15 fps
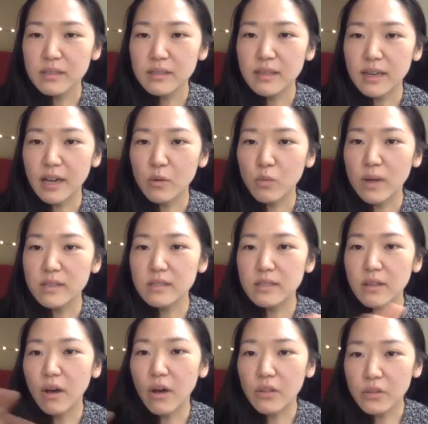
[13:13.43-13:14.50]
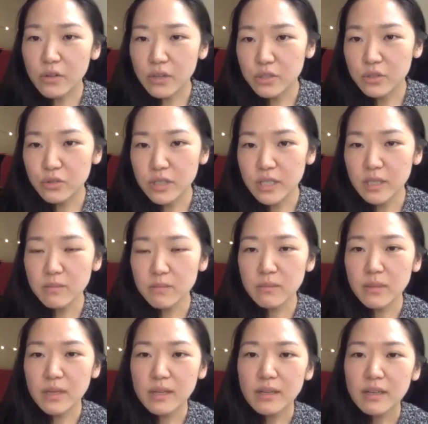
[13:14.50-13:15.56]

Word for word: then I went to the other extreme.